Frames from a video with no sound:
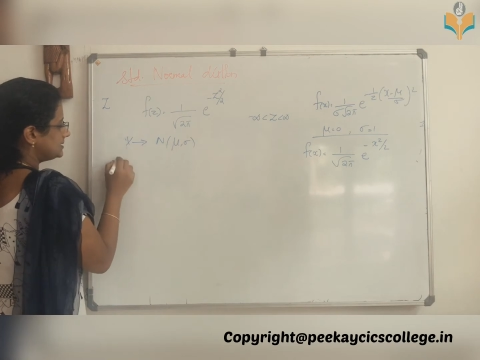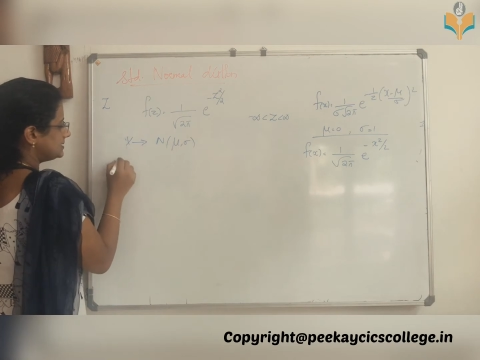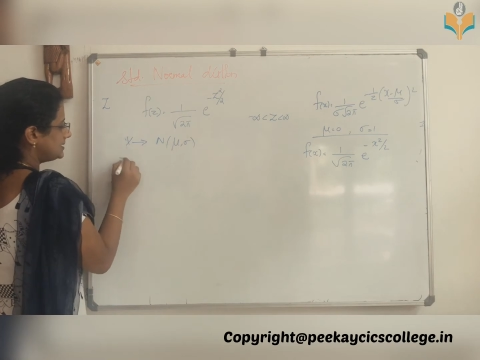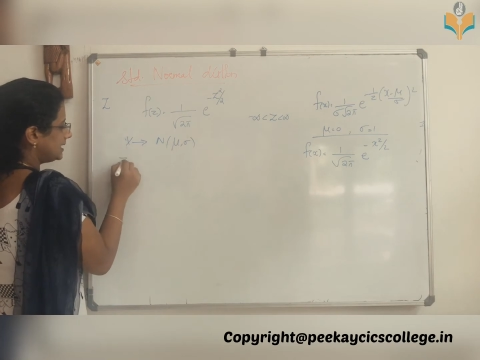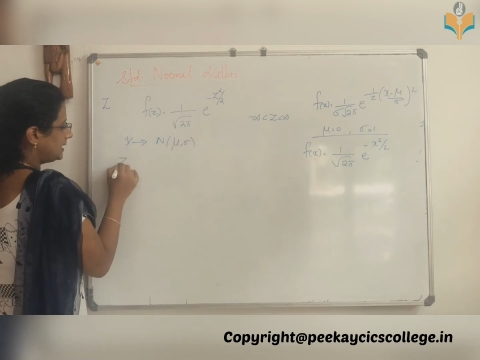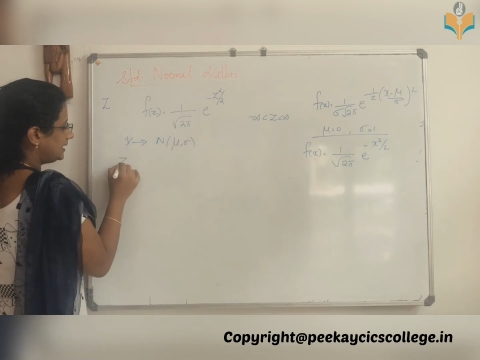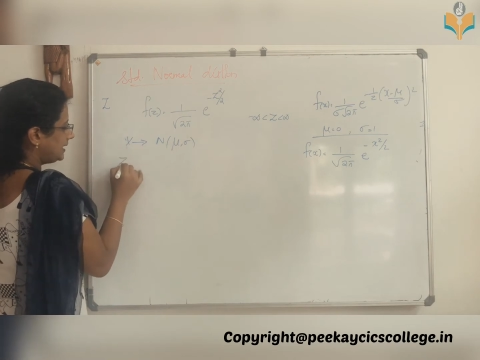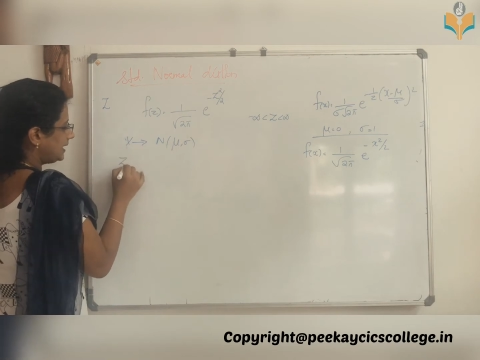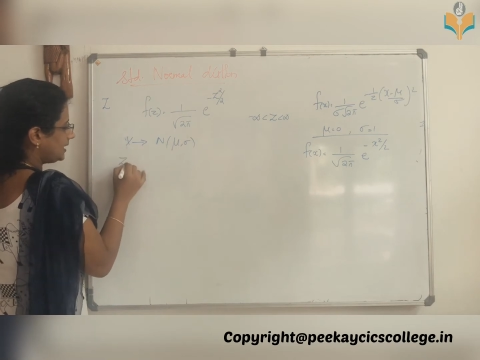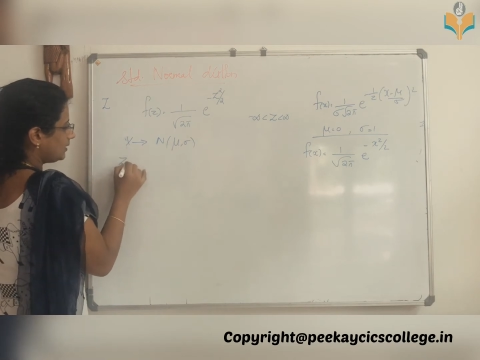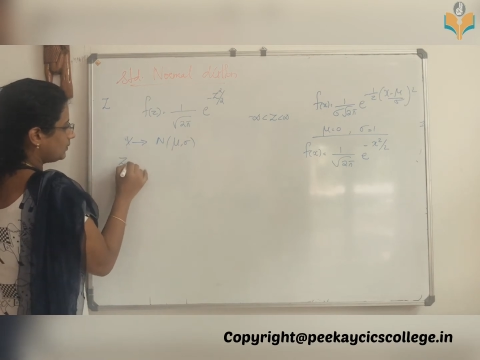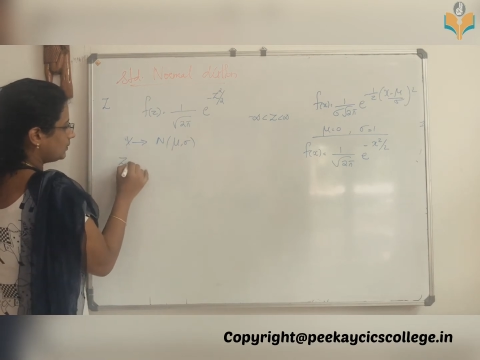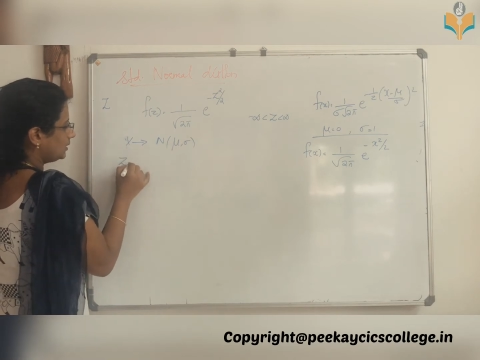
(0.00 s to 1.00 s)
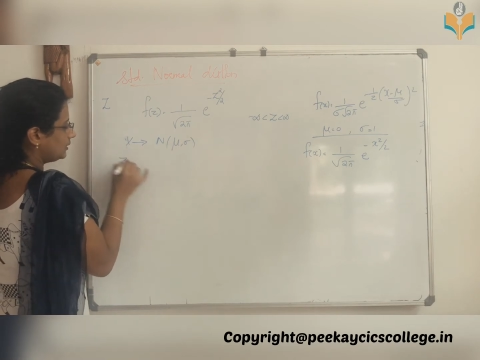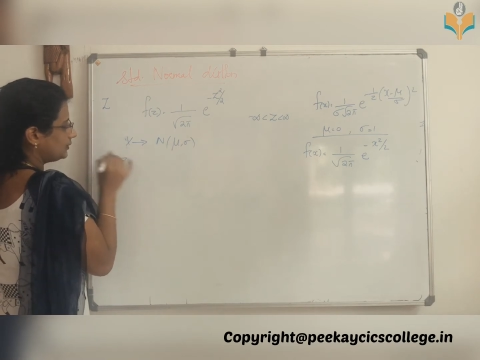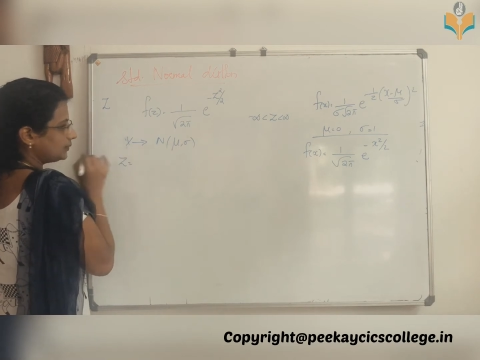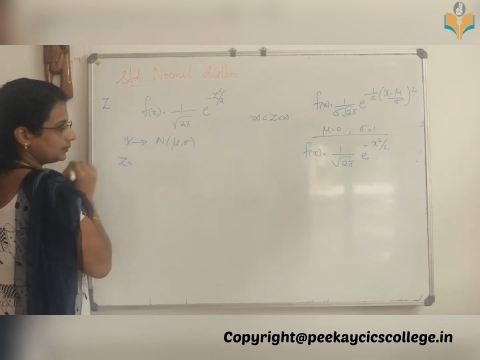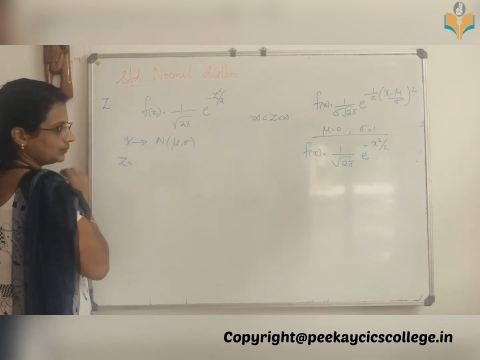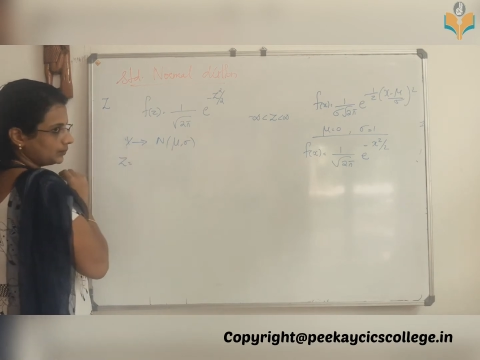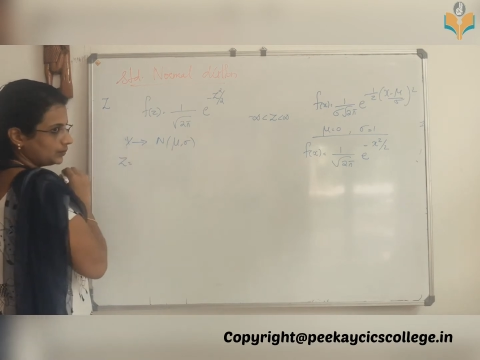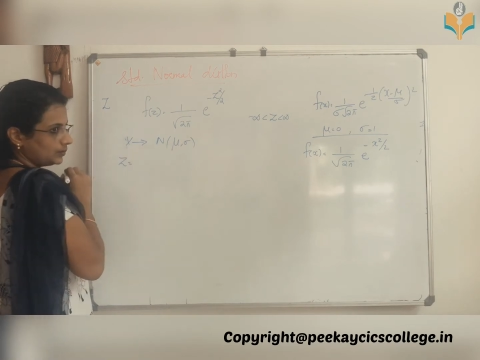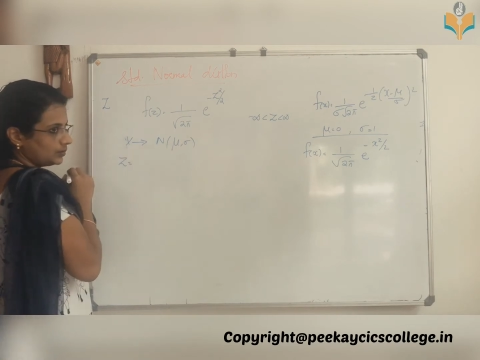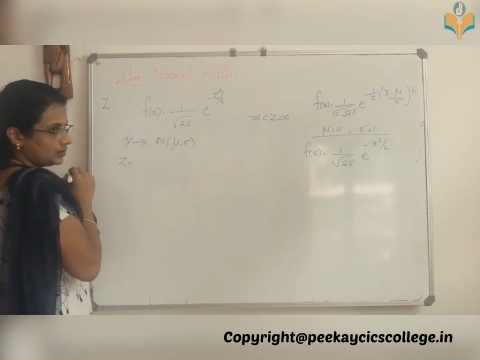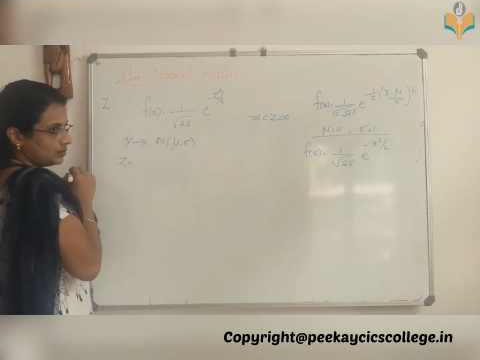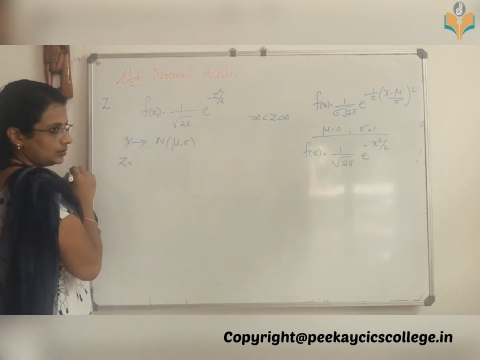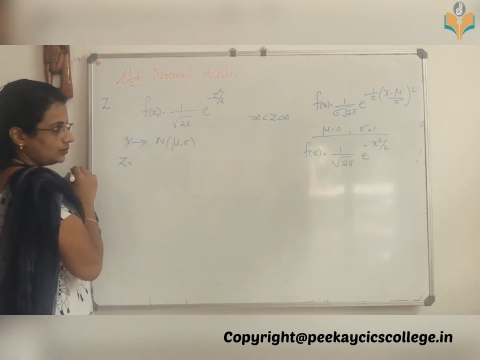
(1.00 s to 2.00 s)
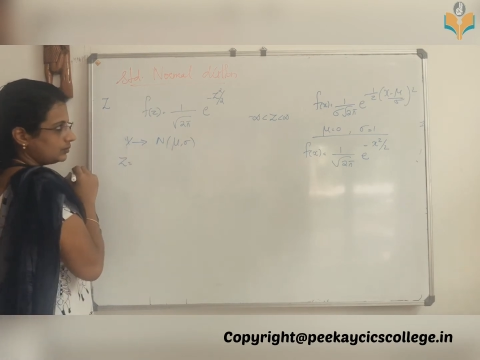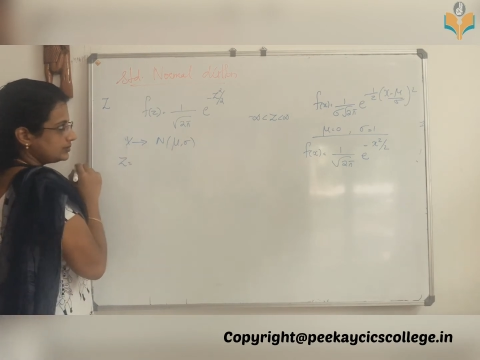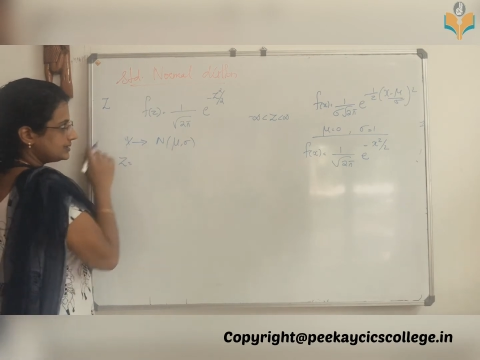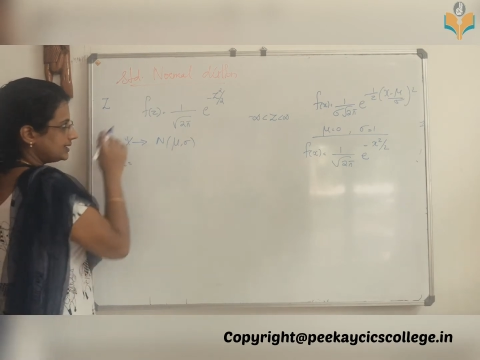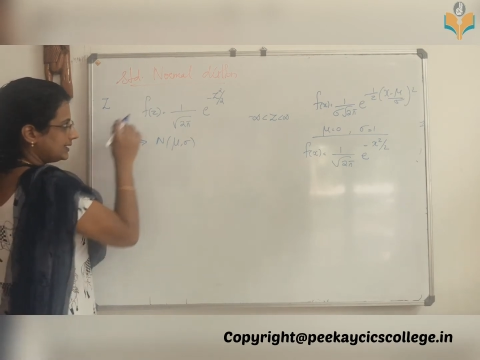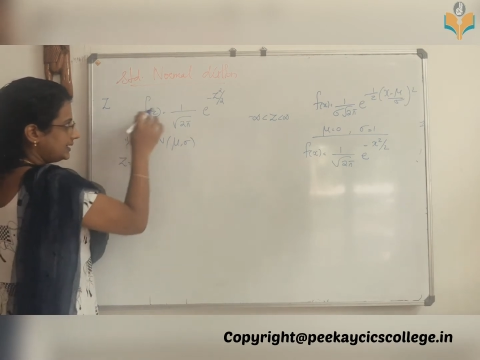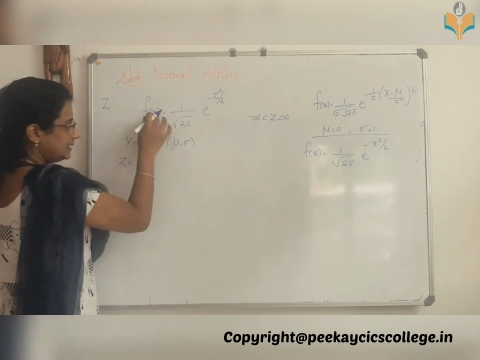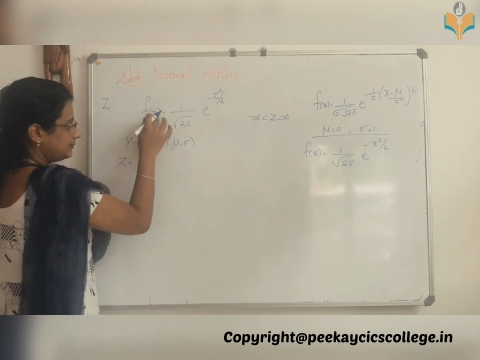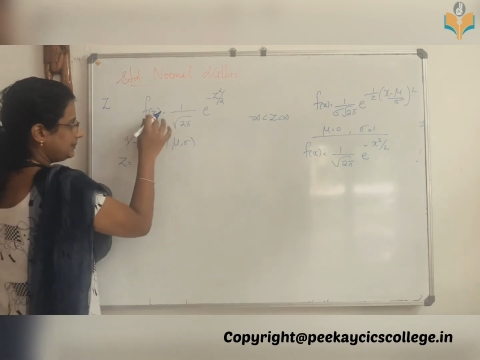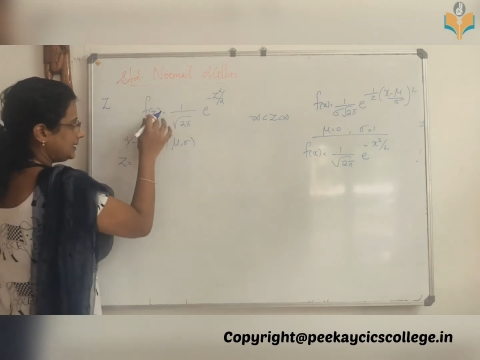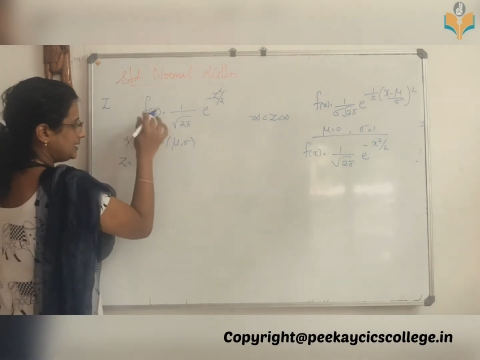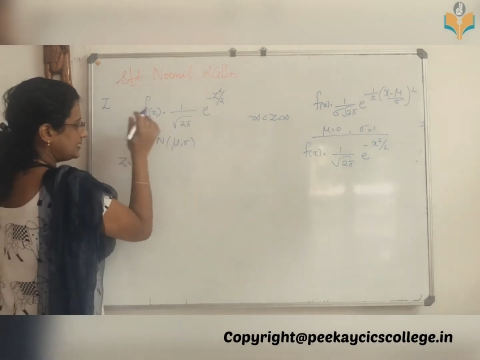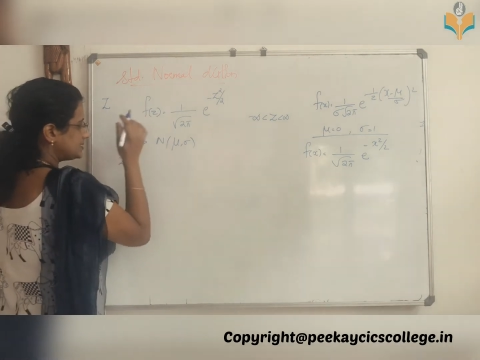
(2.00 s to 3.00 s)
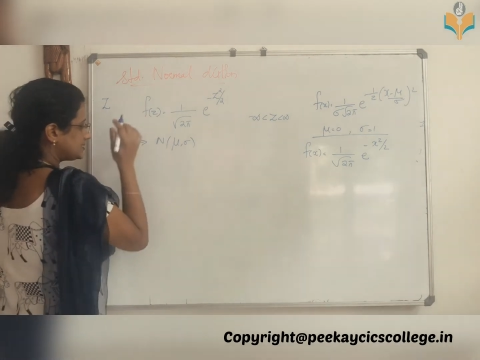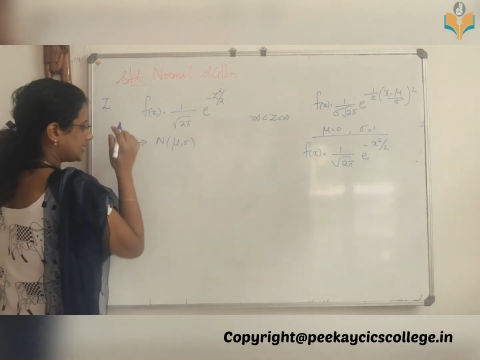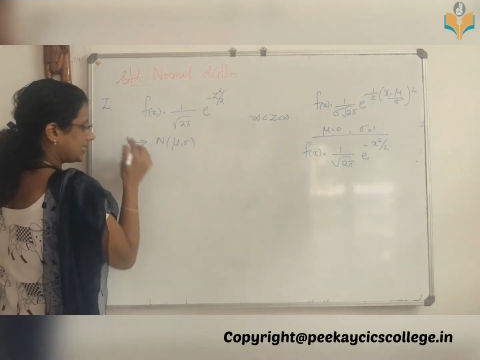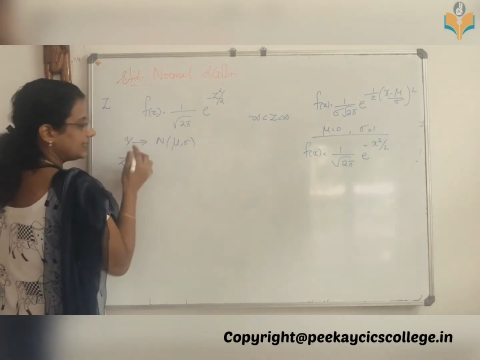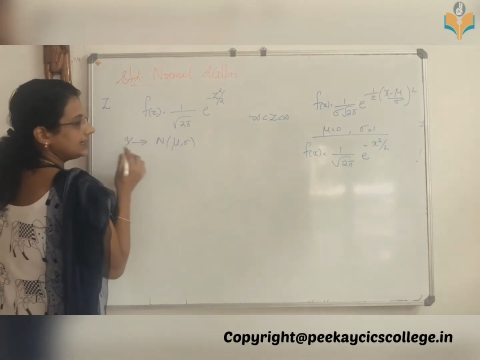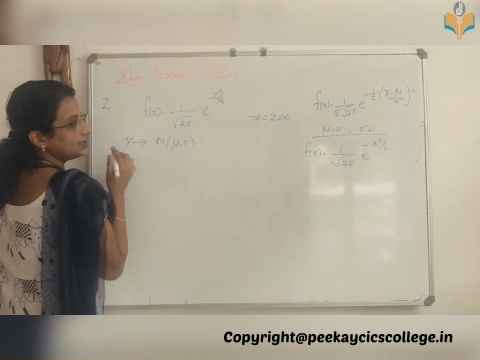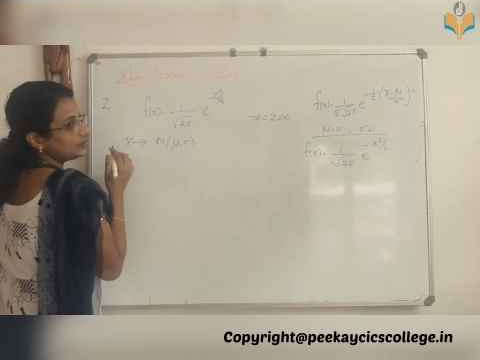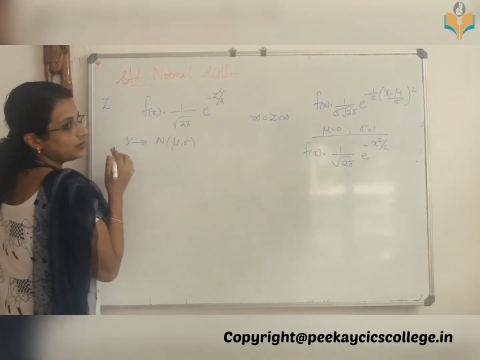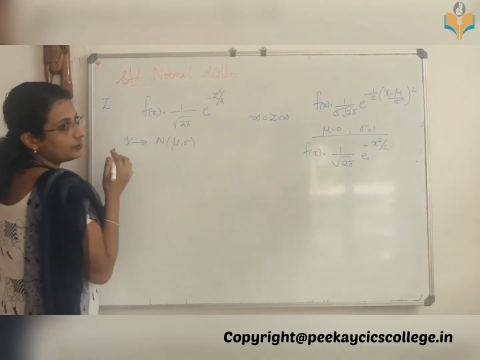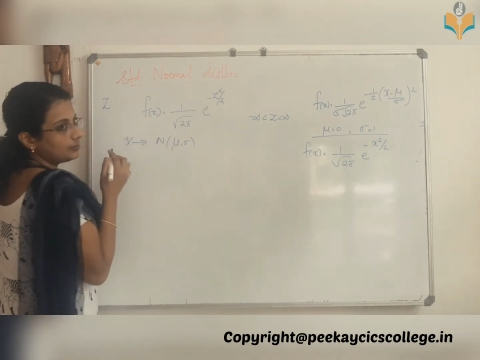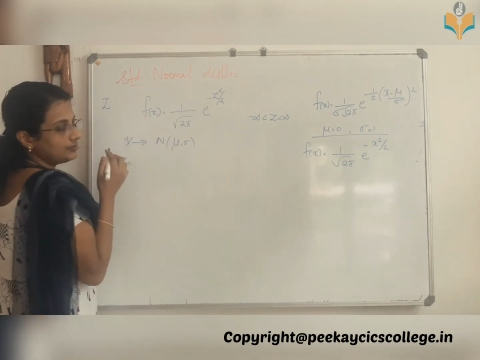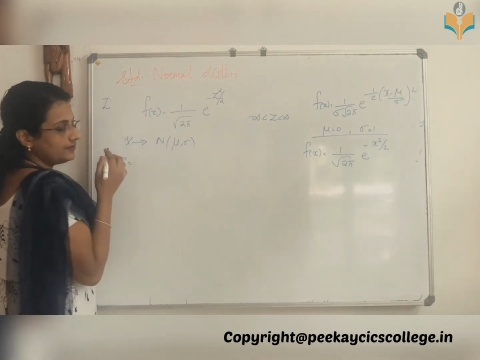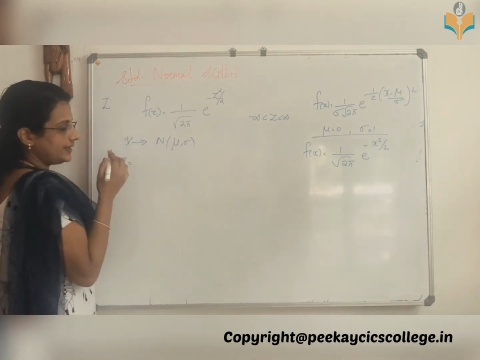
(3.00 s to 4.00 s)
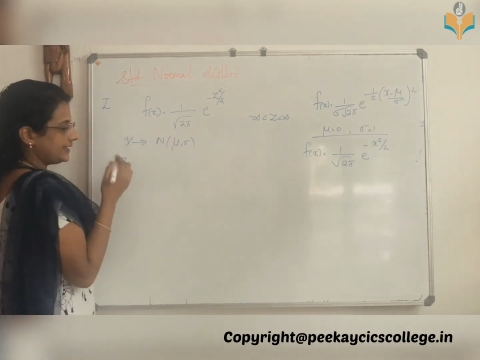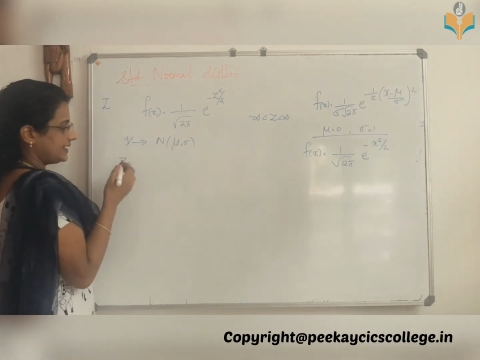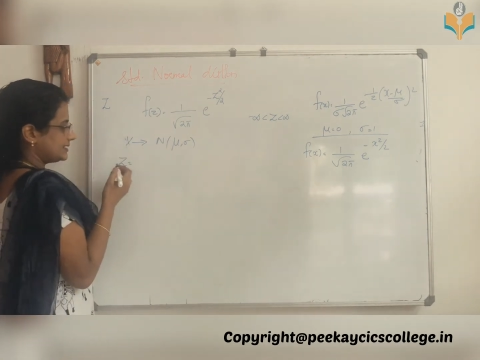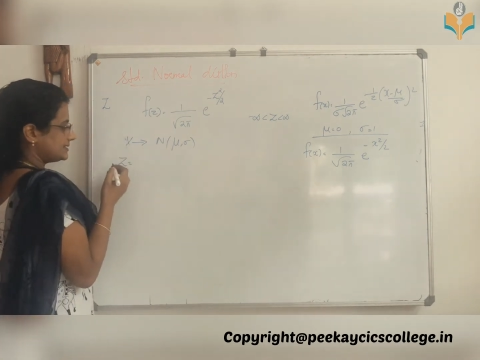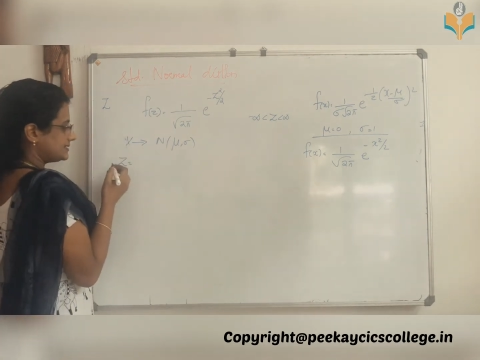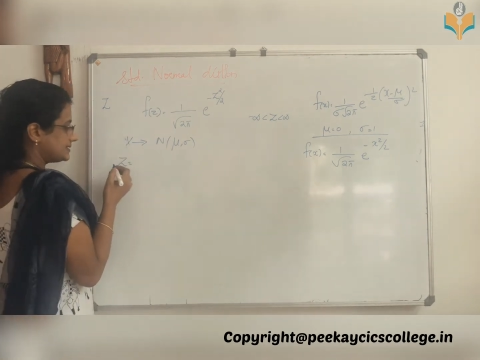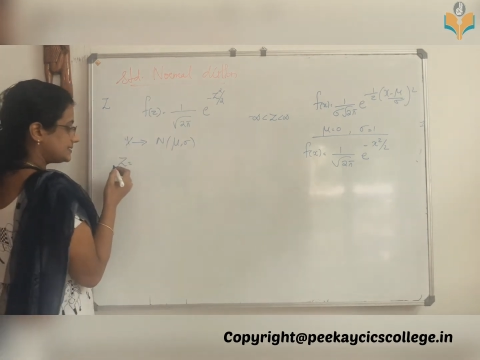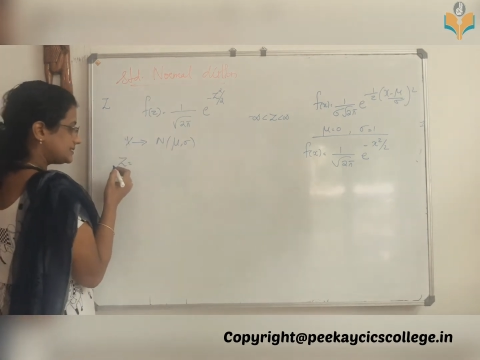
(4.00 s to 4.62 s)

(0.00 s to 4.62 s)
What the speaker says: z equal to, z means standard normal variance,